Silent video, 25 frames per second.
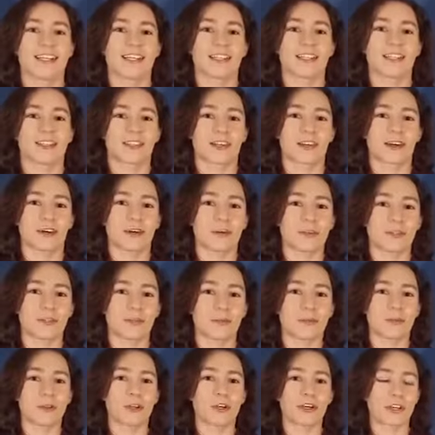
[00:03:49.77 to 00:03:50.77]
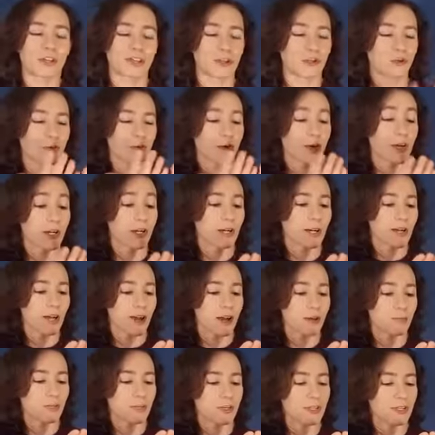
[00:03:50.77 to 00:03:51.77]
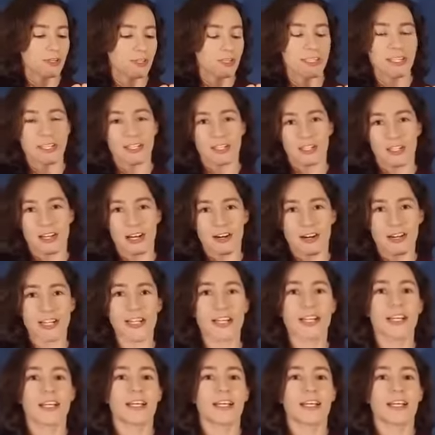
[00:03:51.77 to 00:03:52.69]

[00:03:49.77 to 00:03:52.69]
So you look the word up in the dictionary